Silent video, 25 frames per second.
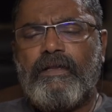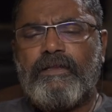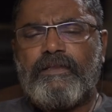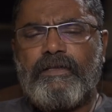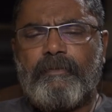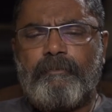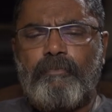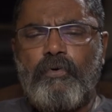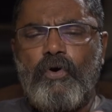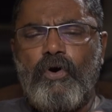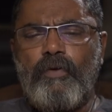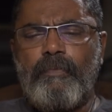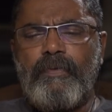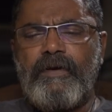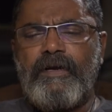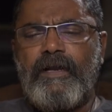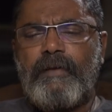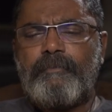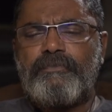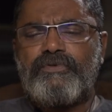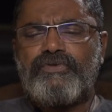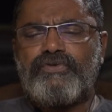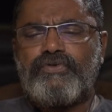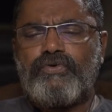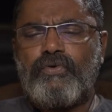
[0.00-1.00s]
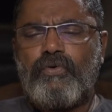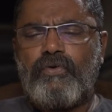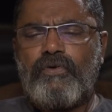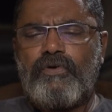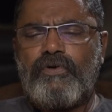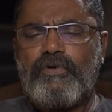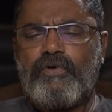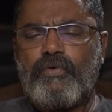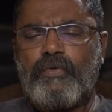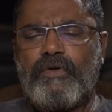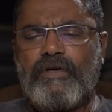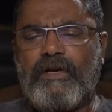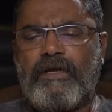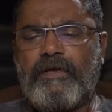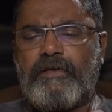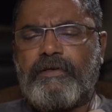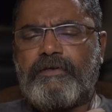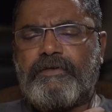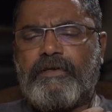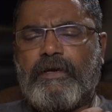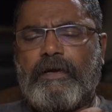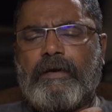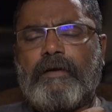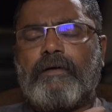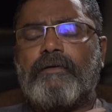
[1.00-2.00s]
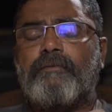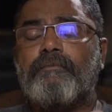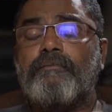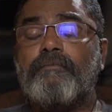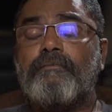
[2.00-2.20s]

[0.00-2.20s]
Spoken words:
The moment I'm sold to an idea,